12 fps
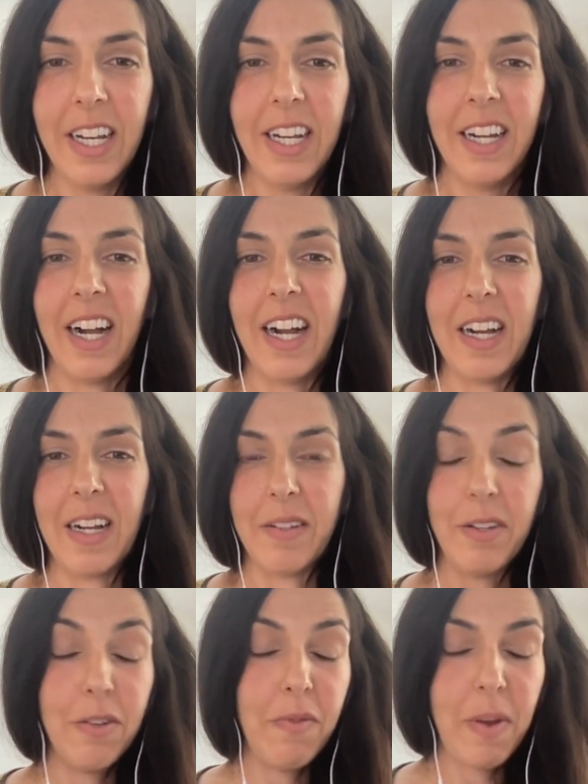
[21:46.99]
uh,
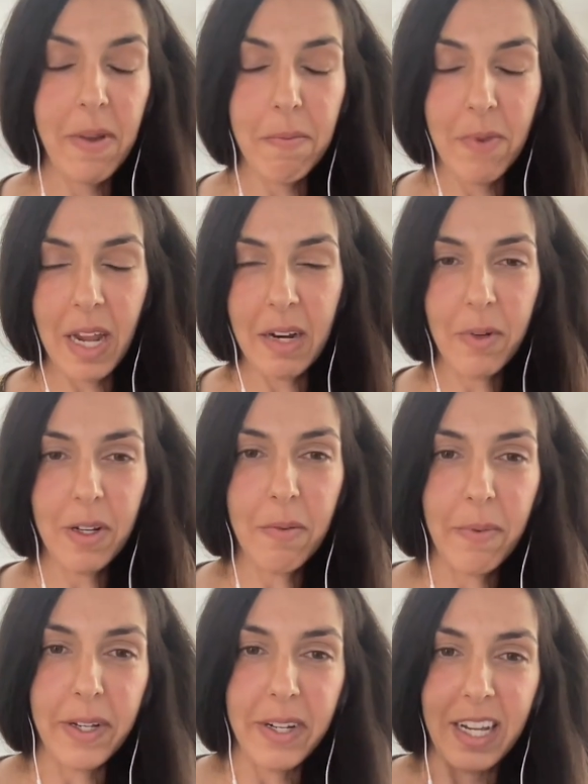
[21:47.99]
domain
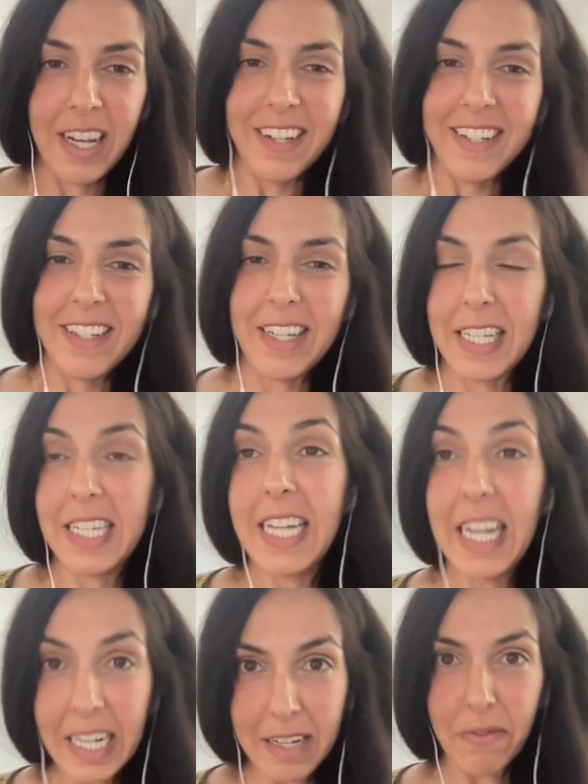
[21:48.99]
availability,
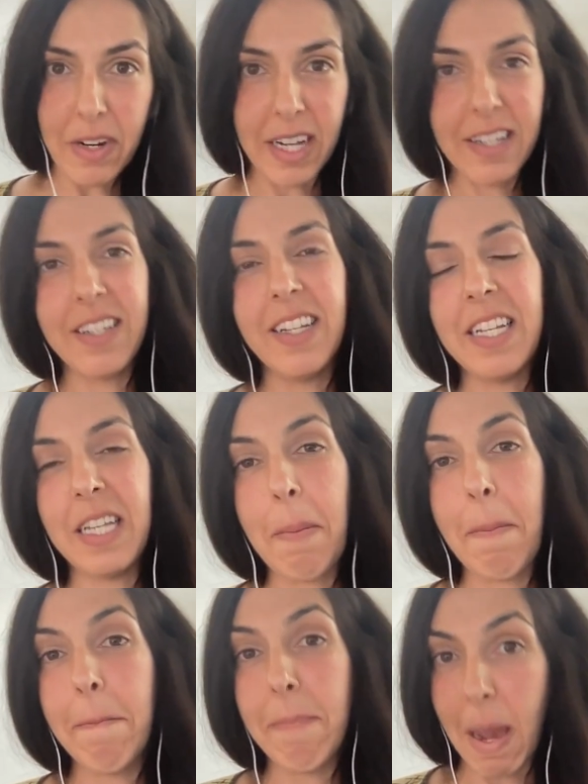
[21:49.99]
distinctiveness. Is
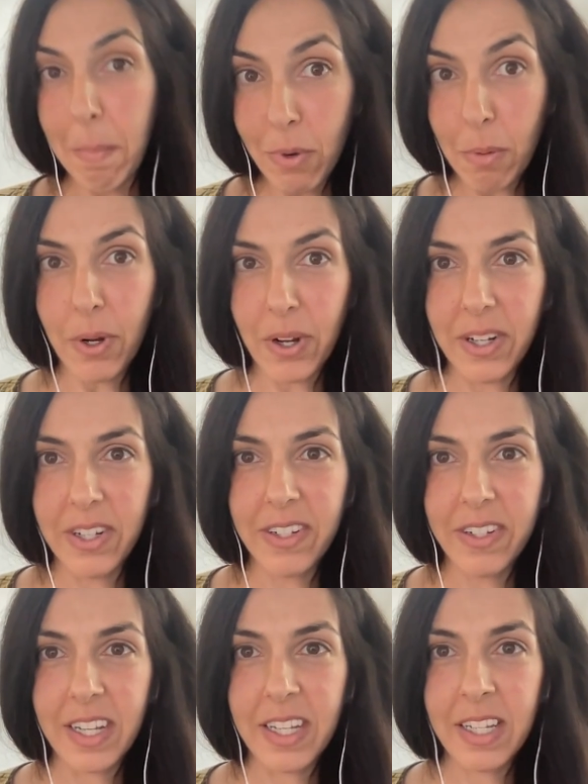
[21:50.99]
it memorable?
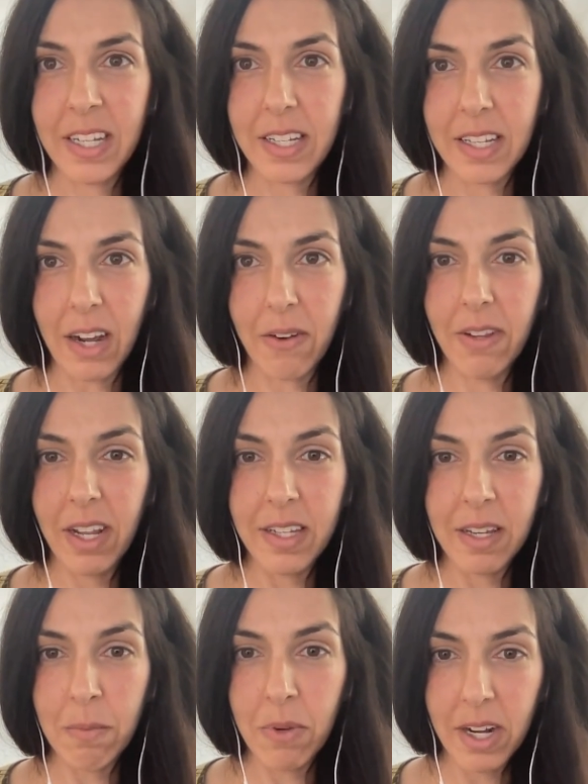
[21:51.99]
Is it sound like
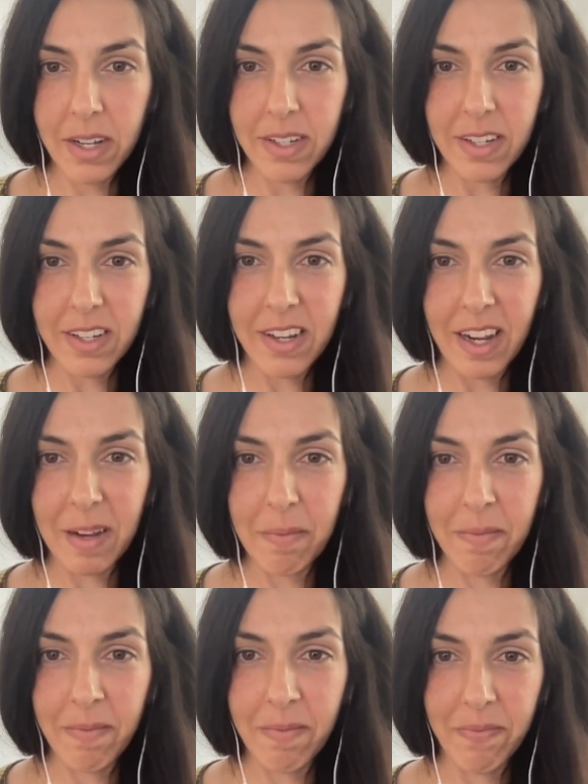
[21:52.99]
someone else's
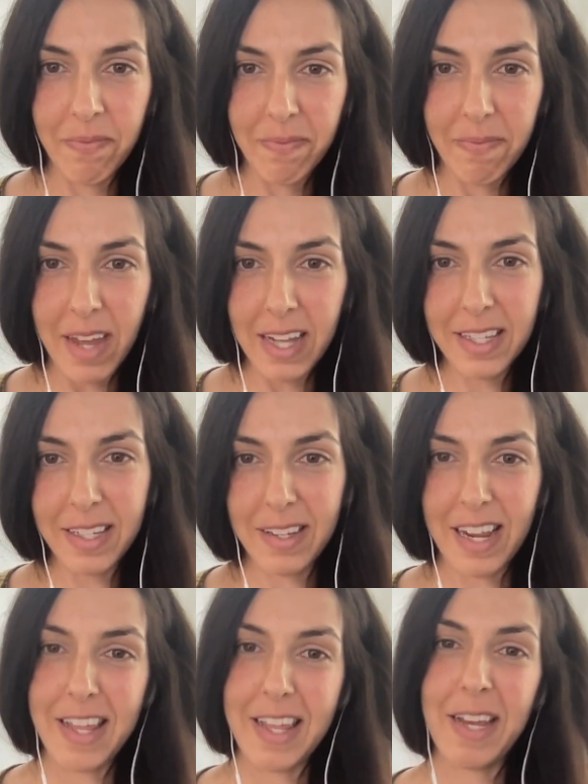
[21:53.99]
name? That's,
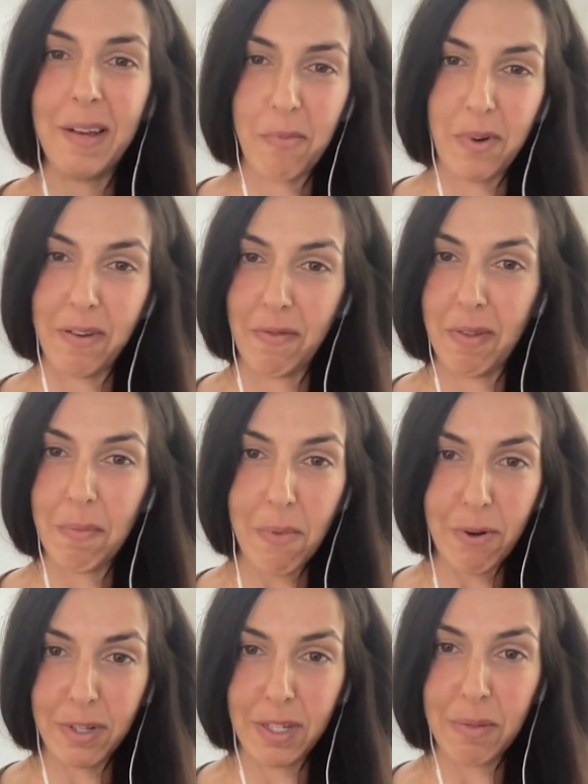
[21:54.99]
I think, one of the
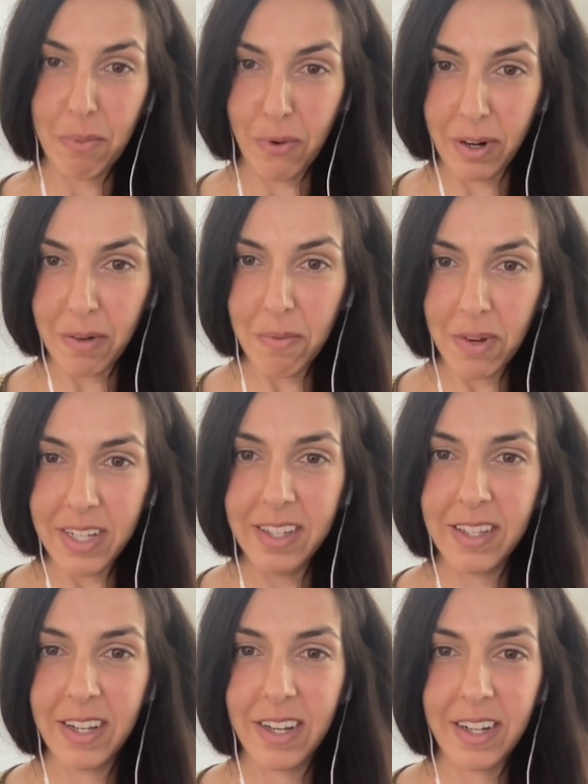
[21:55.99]
most important
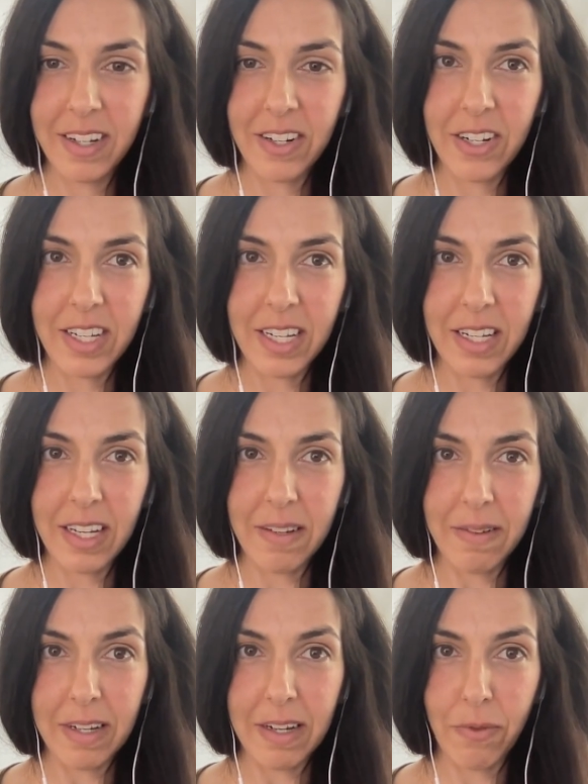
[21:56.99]
ones. Just is it
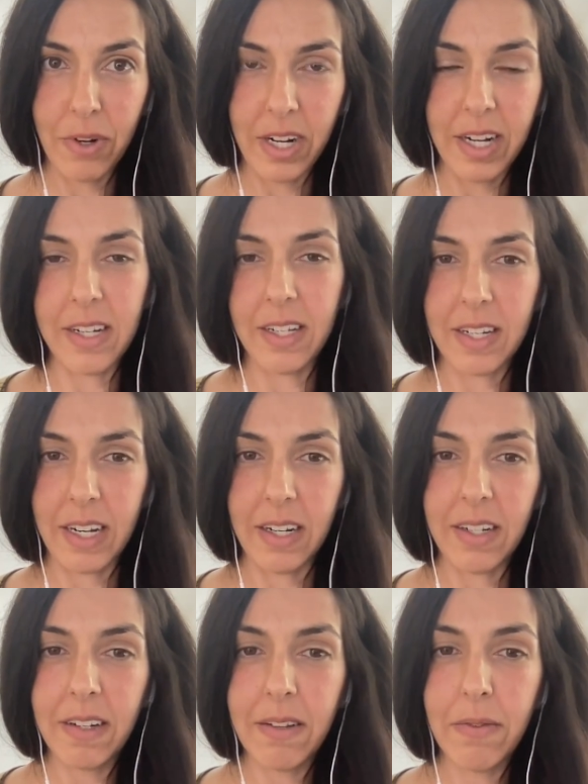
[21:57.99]
different and
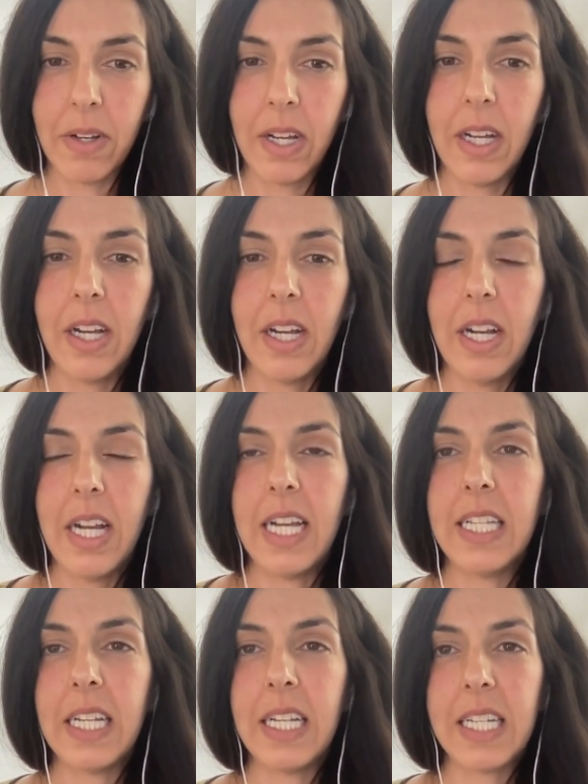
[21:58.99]
distinctive?
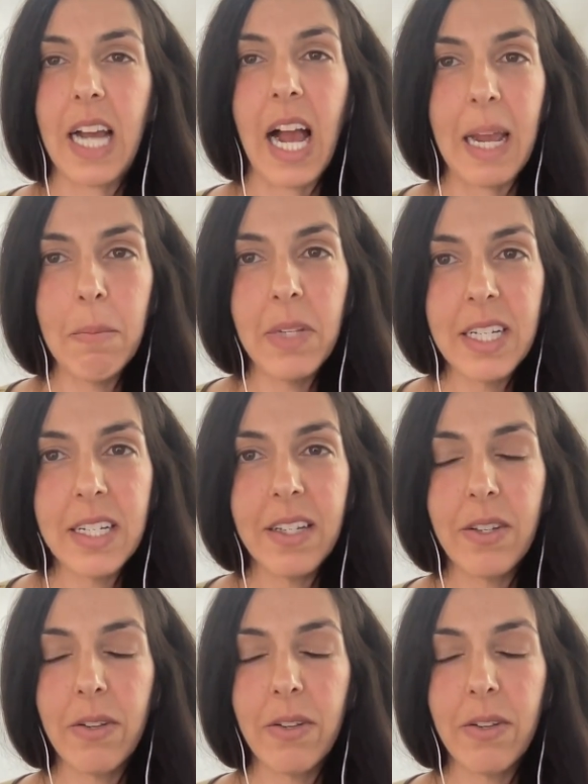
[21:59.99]
Is it timeless? So